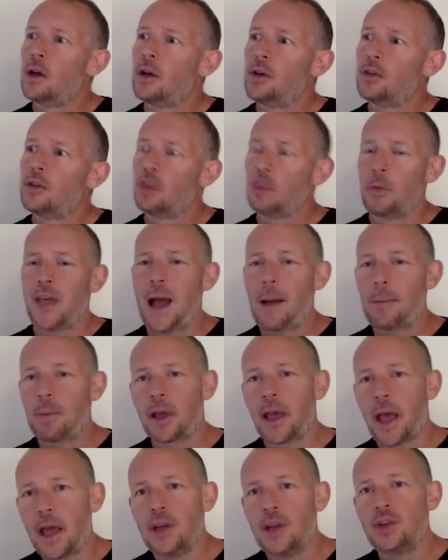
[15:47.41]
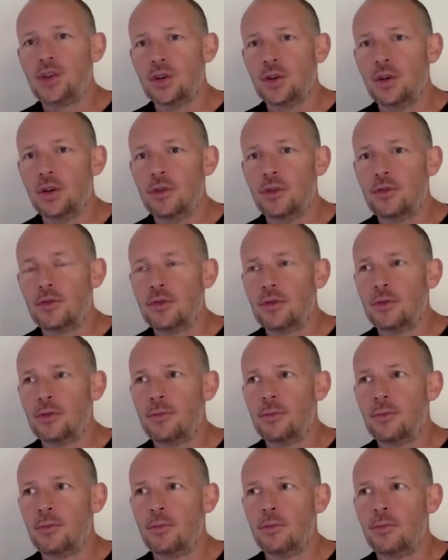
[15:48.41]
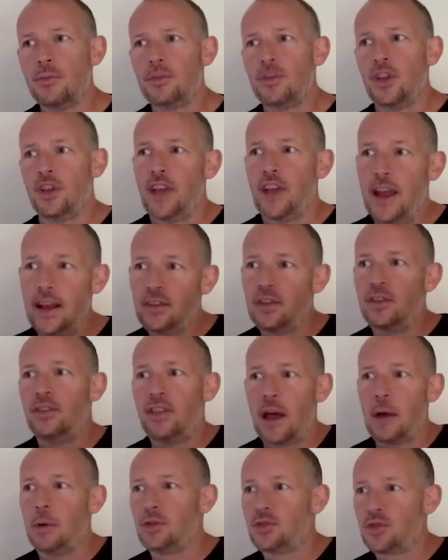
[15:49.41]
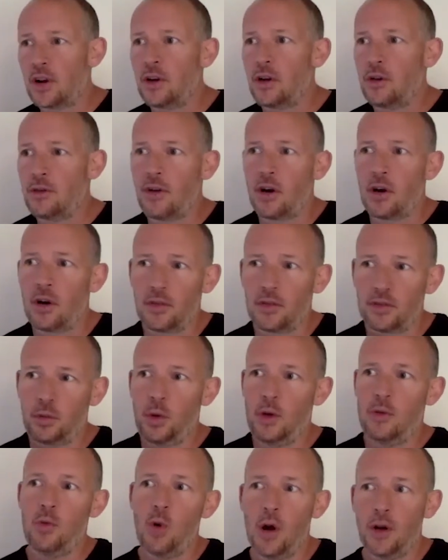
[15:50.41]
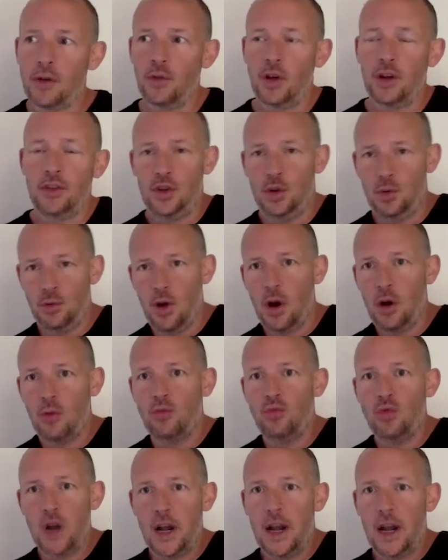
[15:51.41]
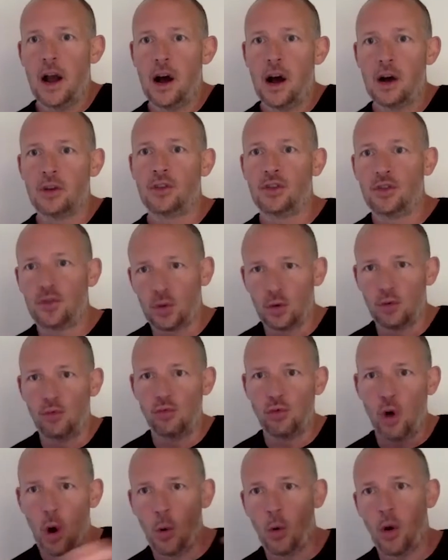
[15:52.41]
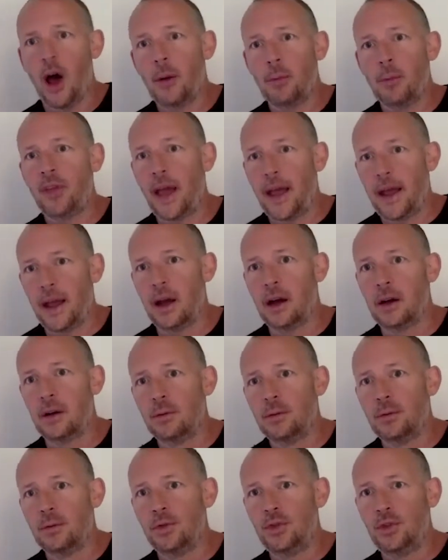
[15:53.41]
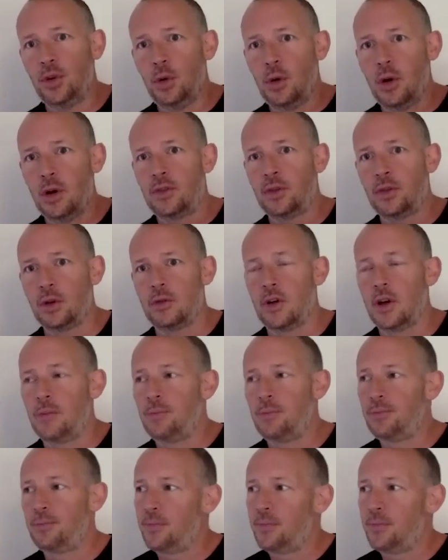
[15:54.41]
some of the application of the data's there in Trendify. Obviously, we work, as you know, really hard to sort of roll up data to a sort of a